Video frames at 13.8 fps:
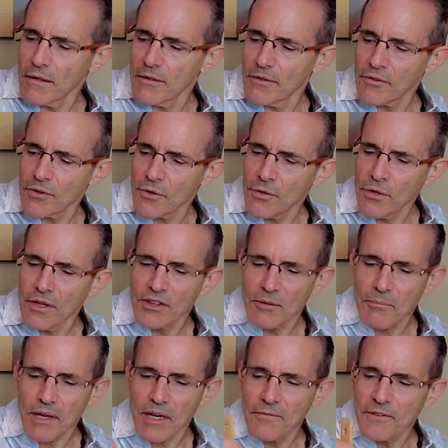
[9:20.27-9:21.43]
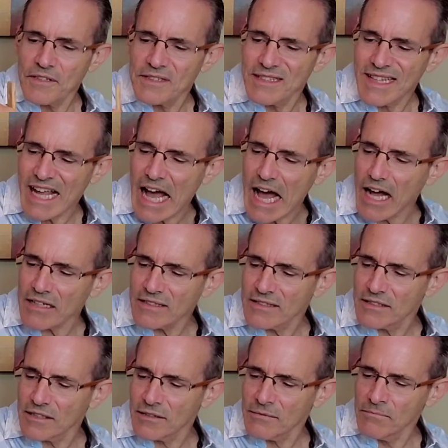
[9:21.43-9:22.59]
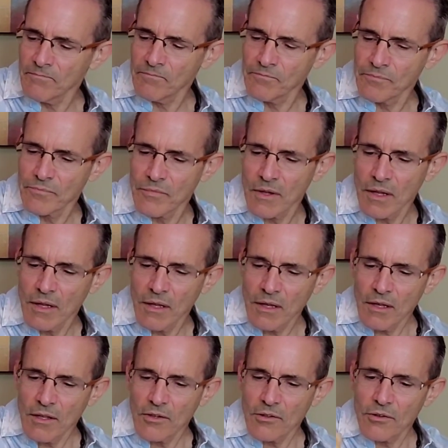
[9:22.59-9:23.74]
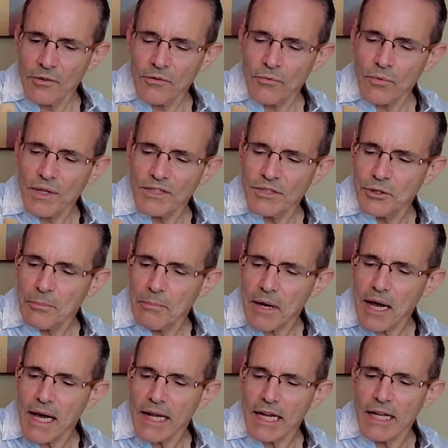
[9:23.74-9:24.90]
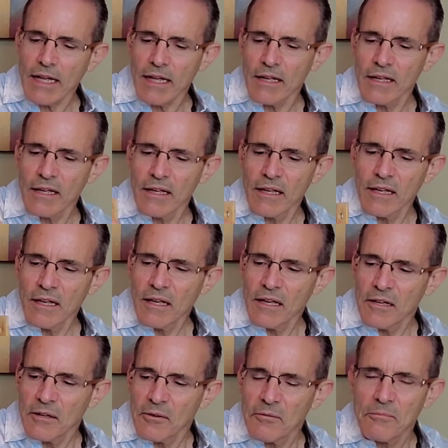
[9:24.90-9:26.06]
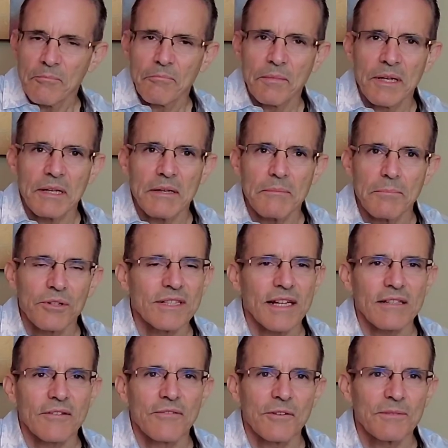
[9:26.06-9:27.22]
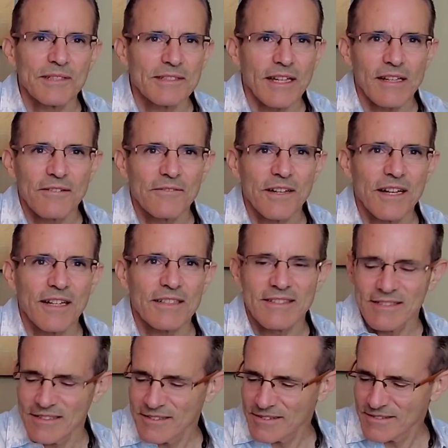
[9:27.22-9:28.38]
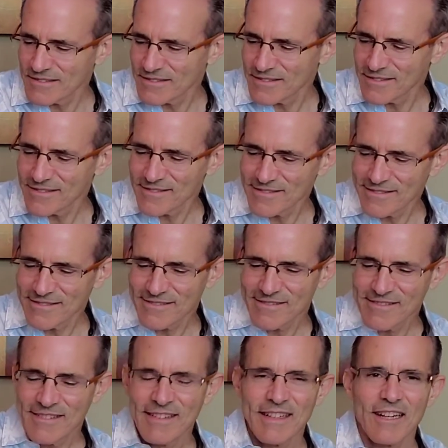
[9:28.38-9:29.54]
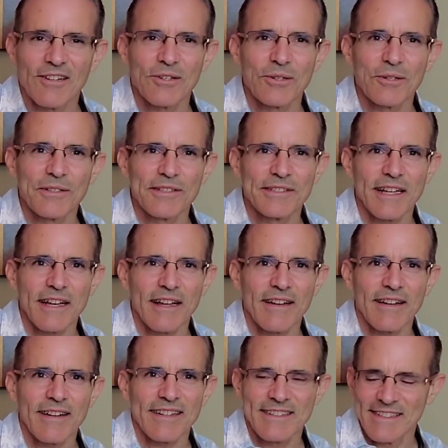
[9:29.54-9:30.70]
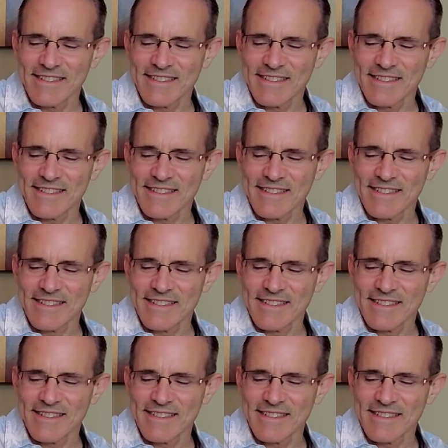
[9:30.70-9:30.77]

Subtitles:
So you get the benefits of the oxygen to enrich your body, but protected from the side effects. How cool is that, huh?